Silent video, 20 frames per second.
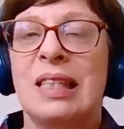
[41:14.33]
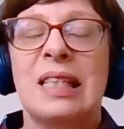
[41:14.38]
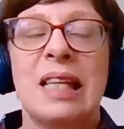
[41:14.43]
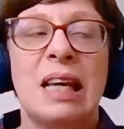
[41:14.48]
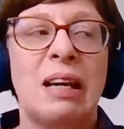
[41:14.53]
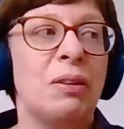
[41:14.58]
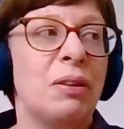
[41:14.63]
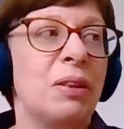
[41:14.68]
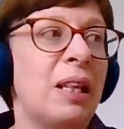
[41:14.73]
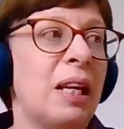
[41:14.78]
and
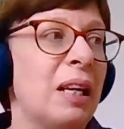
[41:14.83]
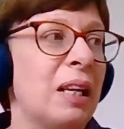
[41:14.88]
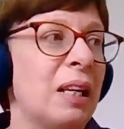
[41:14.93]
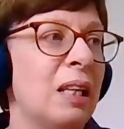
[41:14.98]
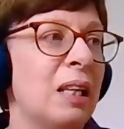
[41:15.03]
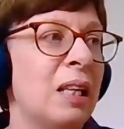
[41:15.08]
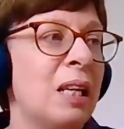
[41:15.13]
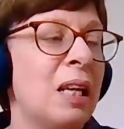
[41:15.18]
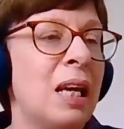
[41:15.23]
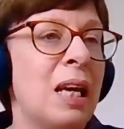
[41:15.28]
sell
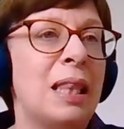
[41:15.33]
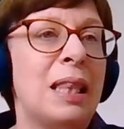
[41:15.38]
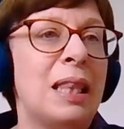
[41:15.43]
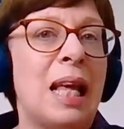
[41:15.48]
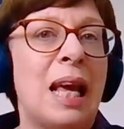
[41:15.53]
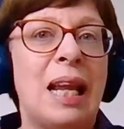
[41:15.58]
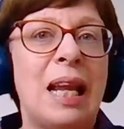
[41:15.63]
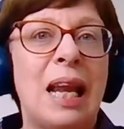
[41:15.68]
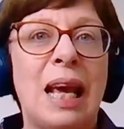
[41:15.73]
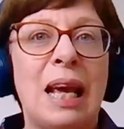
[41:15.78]
their
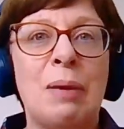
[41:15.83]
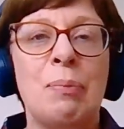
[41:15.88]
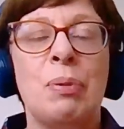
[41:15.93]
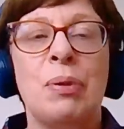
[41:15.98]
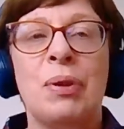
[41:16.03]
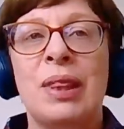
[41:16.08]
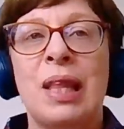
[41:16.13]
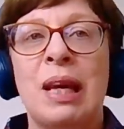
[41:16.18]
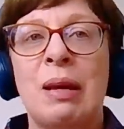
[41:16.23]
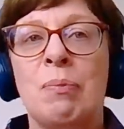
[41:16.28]

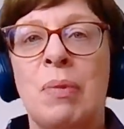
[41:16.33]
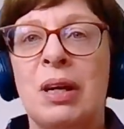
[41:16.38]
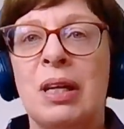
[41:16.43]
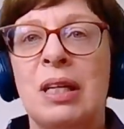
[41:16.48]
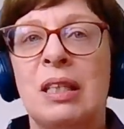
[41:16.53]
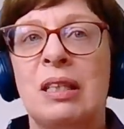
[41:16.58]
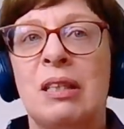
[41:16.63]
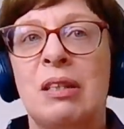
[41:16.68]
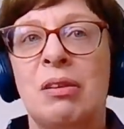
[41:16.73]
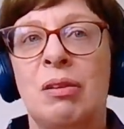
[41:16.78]
labor, and they
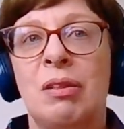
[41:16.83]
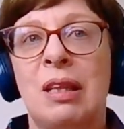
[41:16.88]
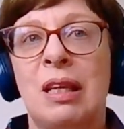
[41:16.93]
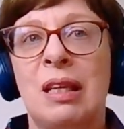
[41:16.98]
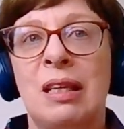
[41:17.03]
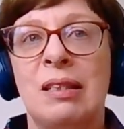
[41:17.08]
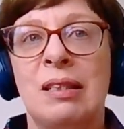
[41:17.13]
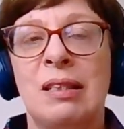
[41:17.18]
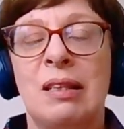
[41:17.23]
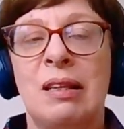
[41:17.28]
might do
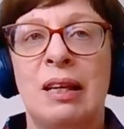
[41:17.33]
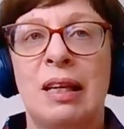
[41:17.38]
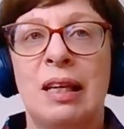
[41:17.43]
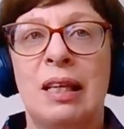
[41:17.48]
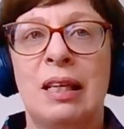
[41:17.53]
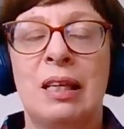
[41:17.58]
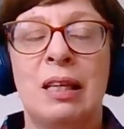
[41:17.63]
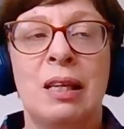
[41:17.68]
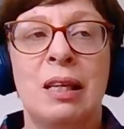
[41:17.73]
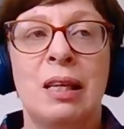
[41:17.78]
things
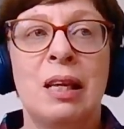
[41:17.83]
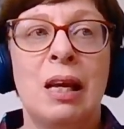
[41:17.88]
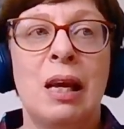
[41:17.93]
like